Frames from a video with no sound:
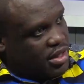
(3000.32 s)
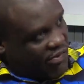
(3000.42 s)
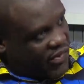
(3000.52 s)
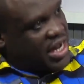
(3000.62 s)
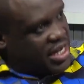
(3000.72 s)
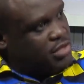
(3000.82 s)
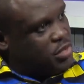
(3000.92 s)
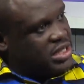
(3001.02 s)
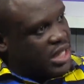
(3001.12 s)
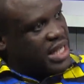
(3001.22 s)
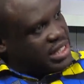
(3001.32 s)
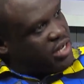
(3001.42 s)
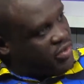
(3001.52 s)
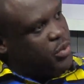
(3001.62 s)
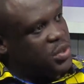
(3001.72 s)
the finance minister has
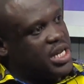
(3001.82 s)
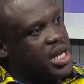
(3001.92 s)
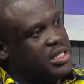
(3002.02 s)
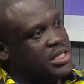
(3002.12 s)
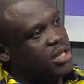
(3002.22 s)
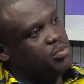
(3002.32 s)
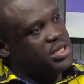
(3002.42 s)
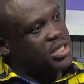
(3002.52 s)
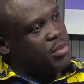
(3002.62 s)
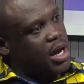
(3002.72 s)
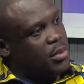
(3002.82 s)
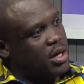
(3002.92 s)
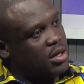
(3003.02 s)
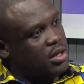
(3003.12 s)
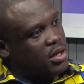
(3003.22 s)
agreed with the N D C and President
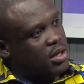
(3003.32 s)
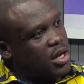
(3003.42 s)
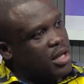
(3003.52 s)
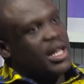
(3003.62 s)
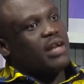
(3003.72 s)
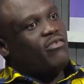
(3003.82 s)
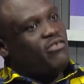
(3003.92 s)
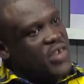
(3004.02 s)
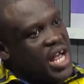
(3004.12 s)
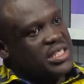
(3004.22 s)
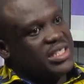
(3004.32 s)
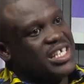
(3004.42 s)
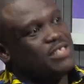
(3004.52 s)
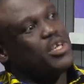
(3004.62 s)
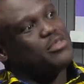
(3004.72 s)
Mahama that free S
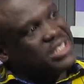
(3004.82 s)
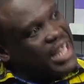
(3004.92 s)
H S must be